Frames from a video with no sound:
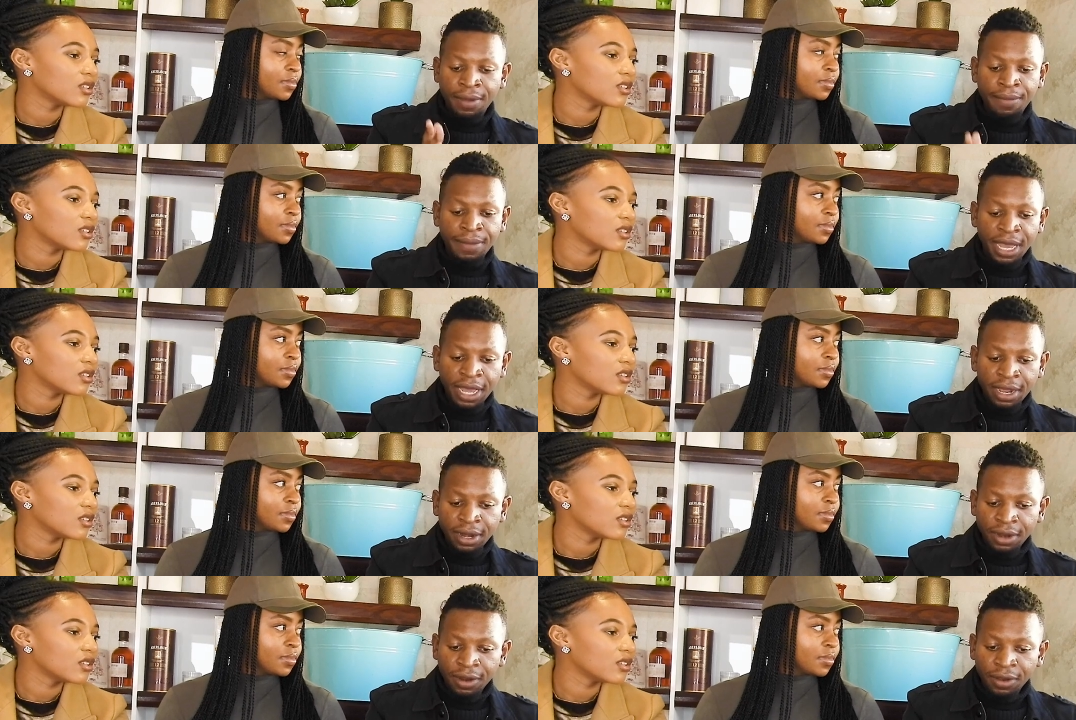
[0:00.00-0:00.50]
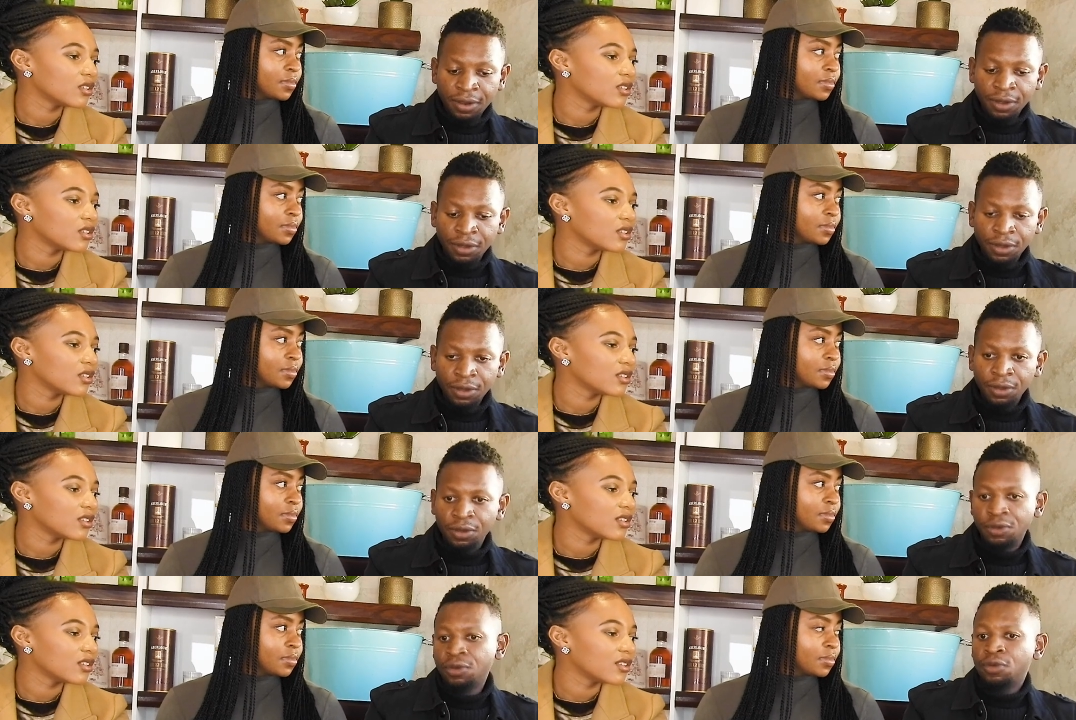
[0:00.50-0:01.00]
Speaker 1: a man
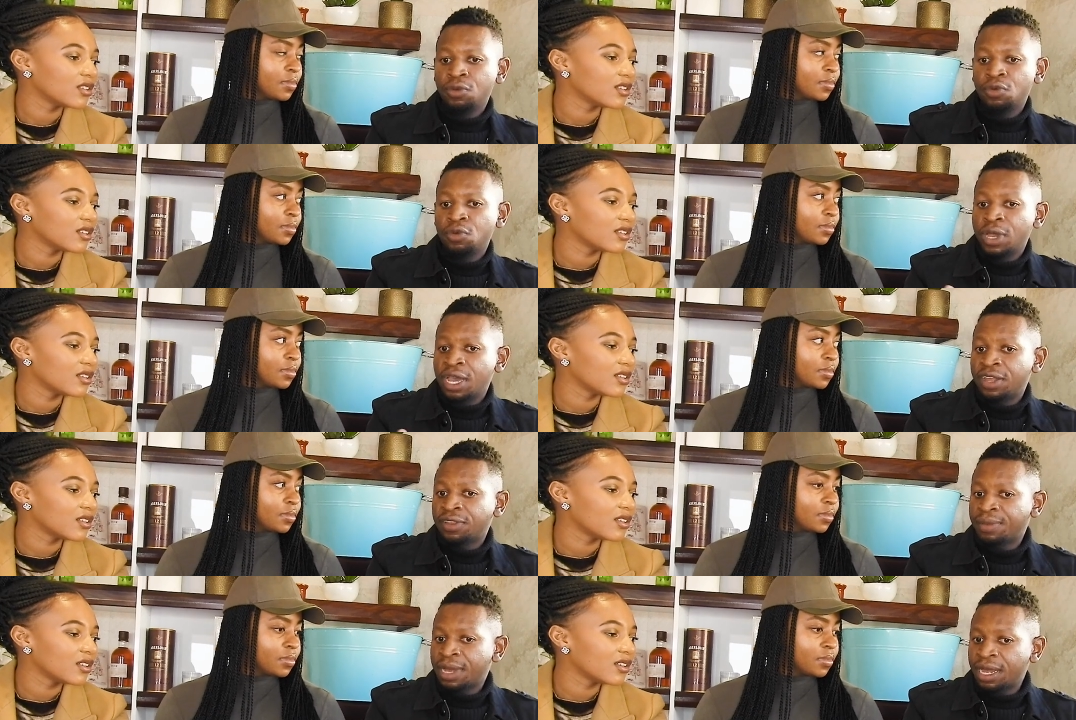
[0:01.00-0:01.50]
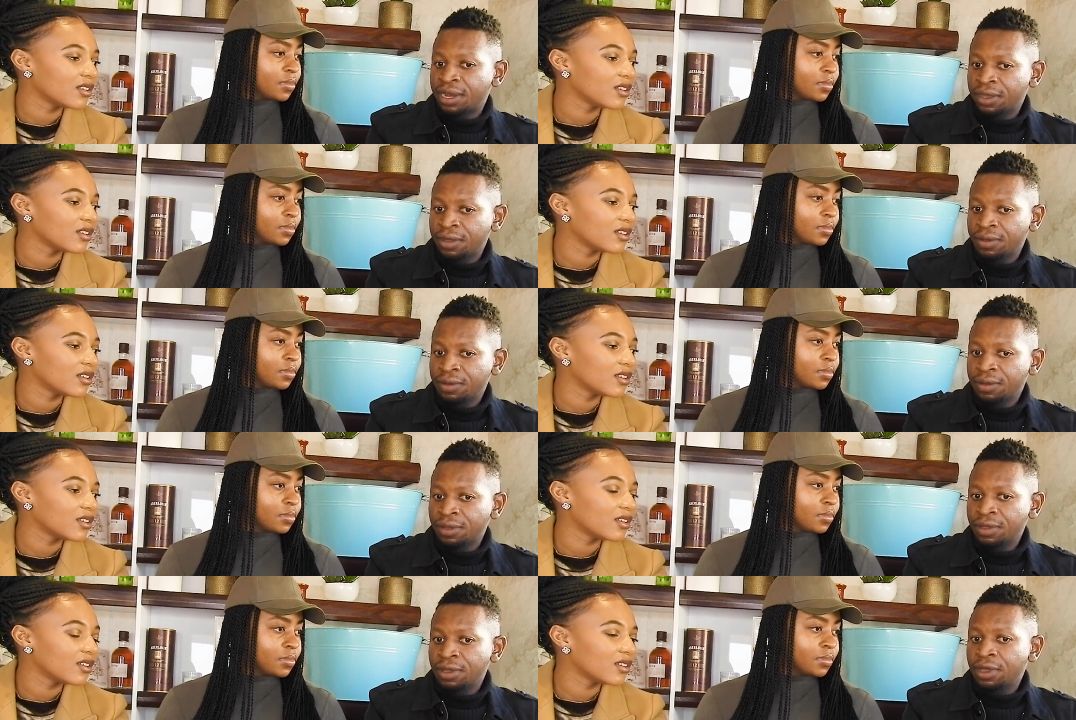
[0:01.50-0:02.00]
who has
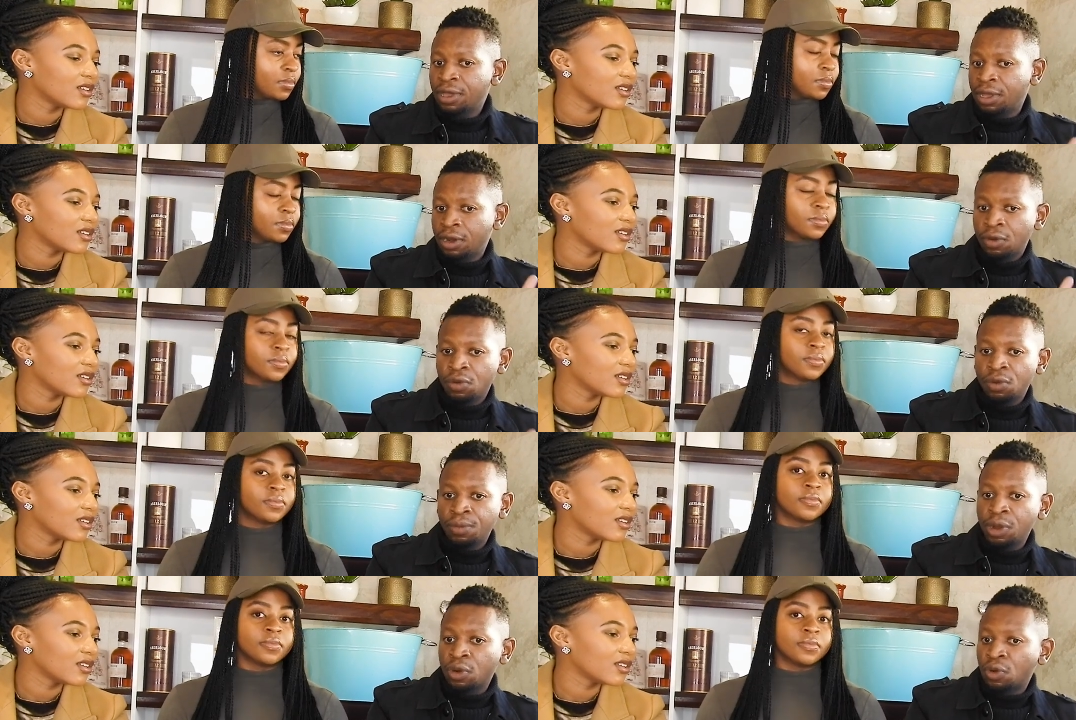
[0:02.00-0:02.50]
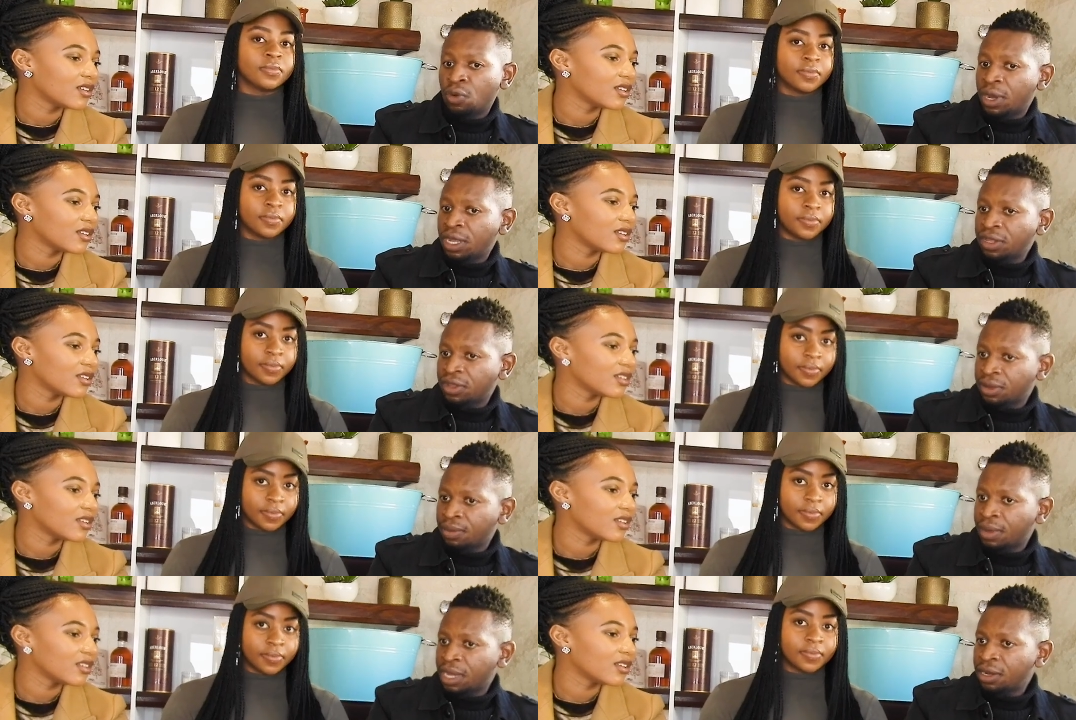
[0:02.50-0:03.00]
money and a woman who
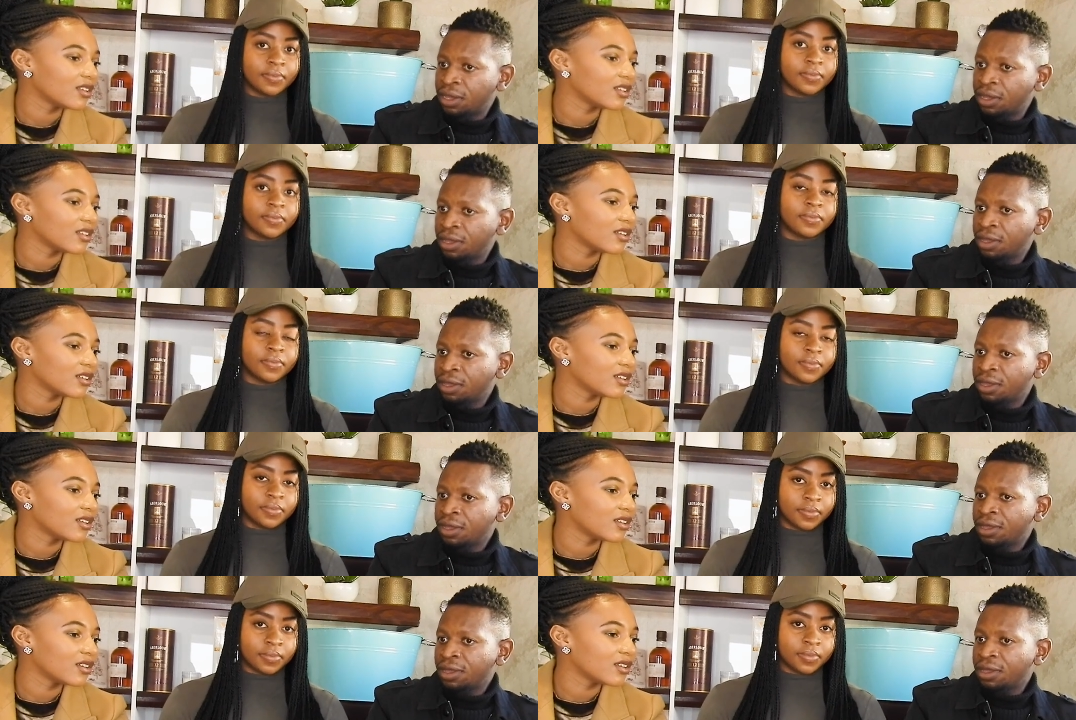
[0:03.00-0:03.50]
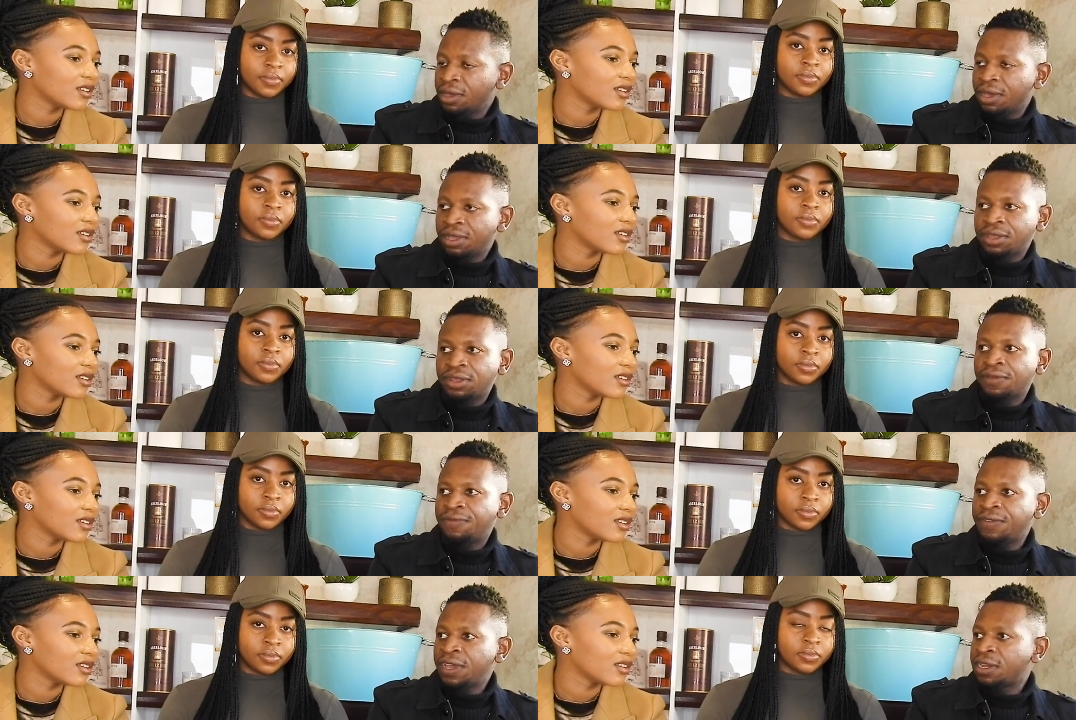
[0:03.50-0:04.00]
wants the money,
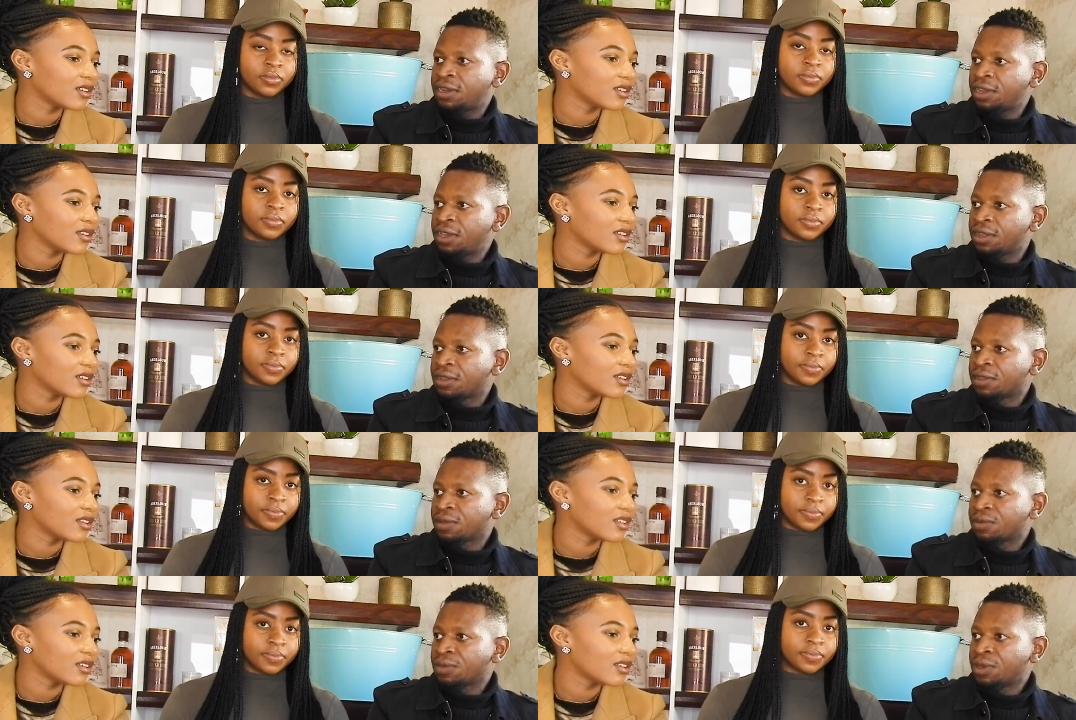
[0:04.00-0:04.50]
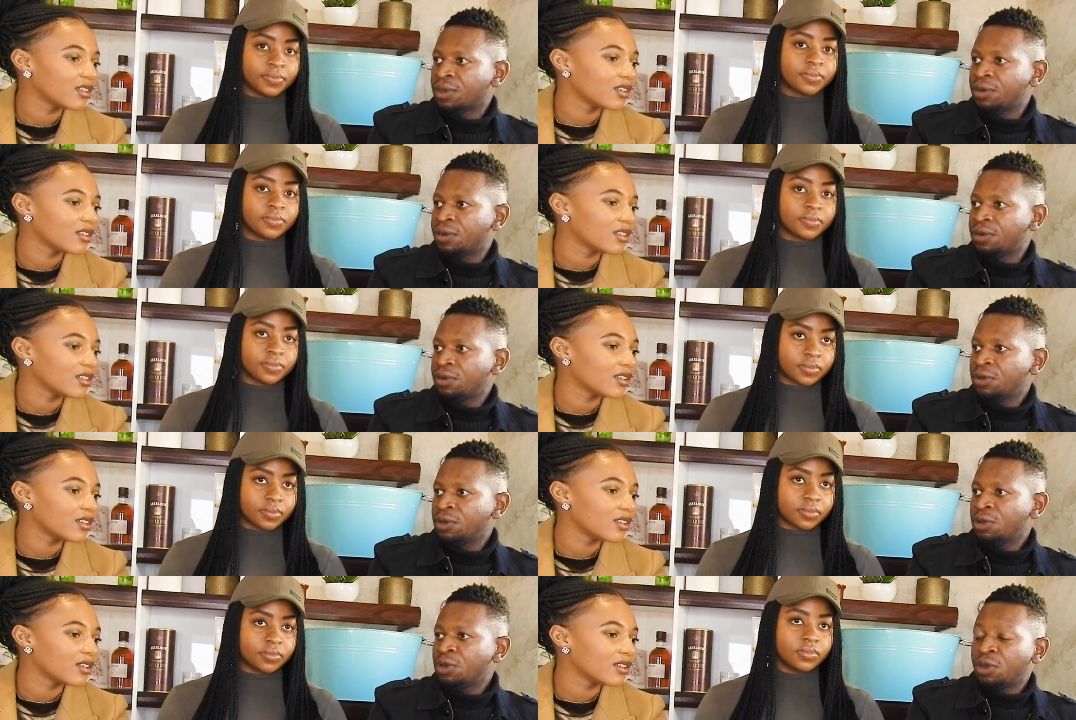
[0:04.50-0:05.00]
it's a fair deal, you
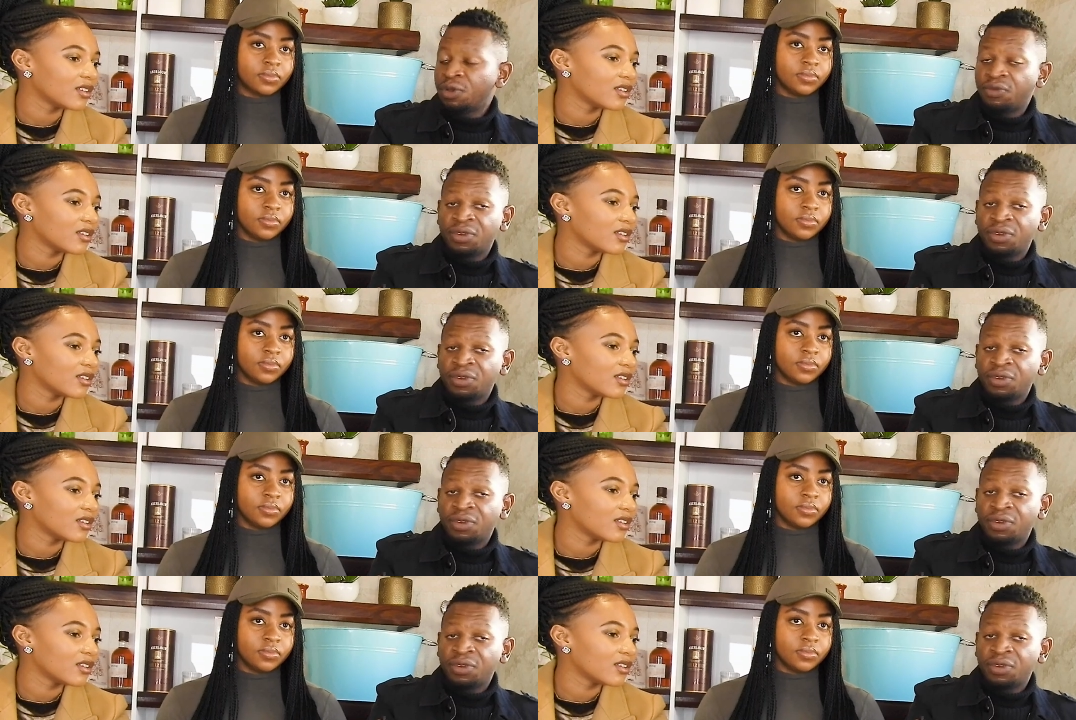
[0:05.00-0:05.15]
know?